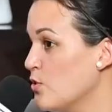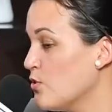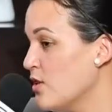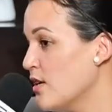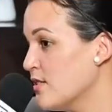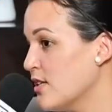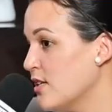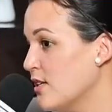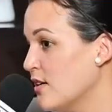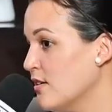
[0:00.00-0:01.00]
three years I
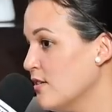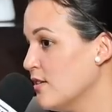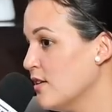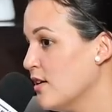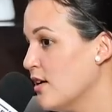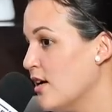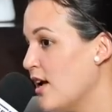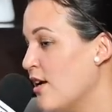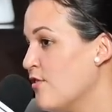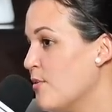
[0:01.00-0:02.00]
did there, mm-hmm. mm-hmm.
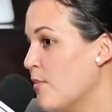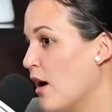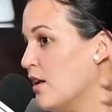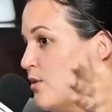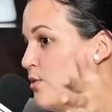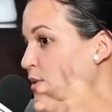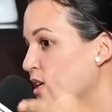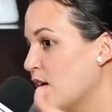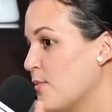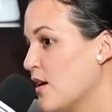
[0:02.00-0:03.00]
everybody who we
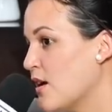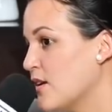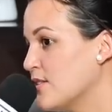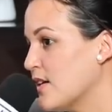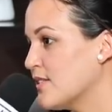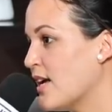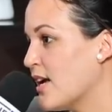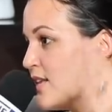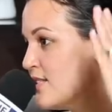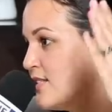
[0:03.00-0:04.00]
came in contact, I
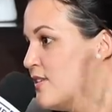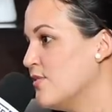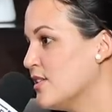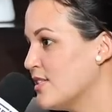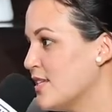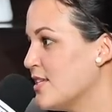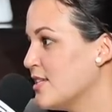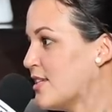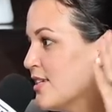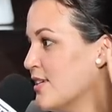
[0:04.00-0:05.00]
can safely say,
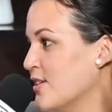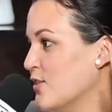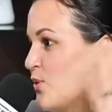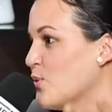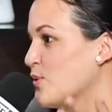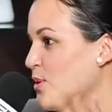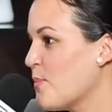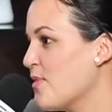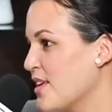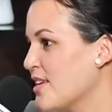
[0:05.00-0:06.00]
know
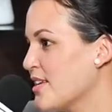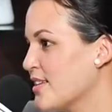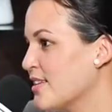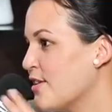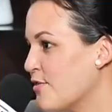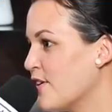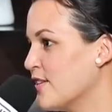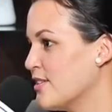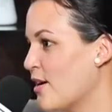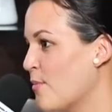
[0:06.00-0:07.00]
something
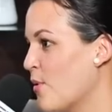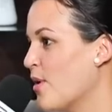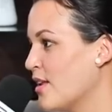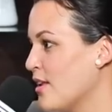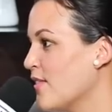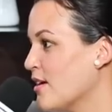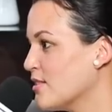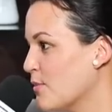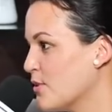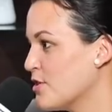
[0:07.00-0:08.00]
different about what they thought
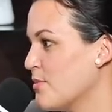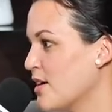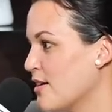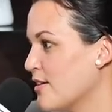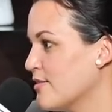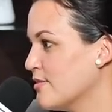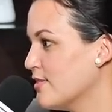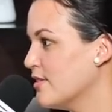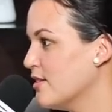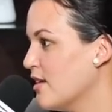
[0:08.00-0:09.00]
about Jamaica. Yeah.